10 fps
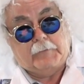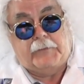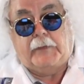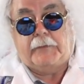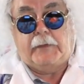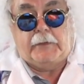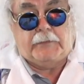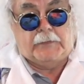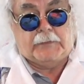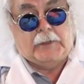even think they
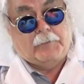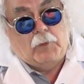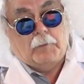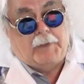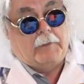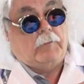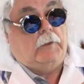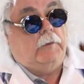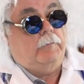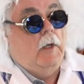exist anymore, but
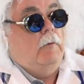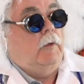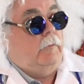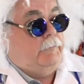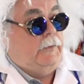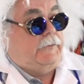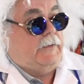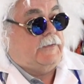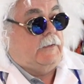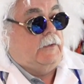we'll put
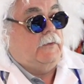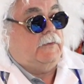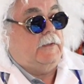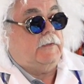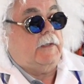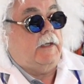this and use this